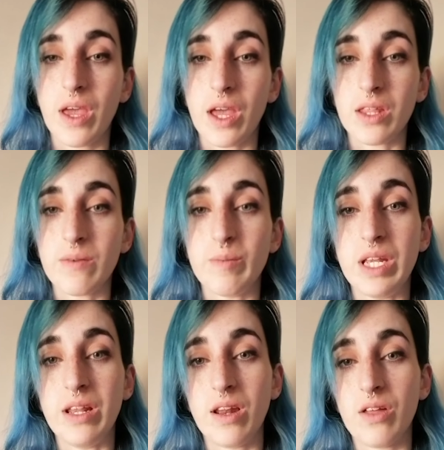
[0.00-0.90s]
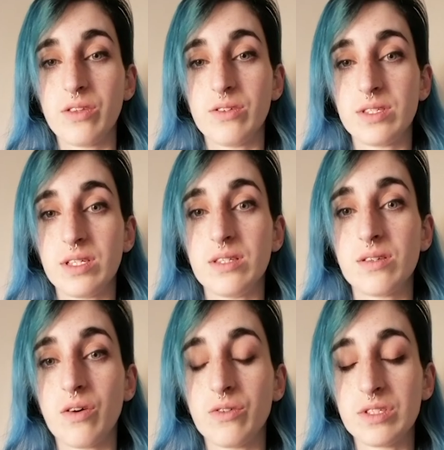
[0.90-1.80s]
and I've been in London
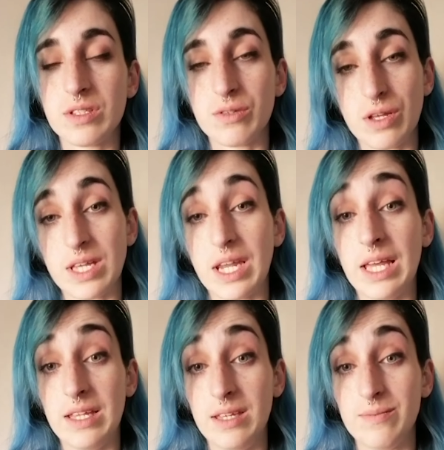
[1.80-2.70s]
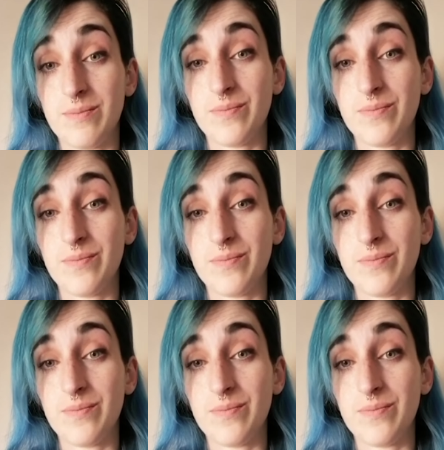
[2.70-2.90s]
since August 2018.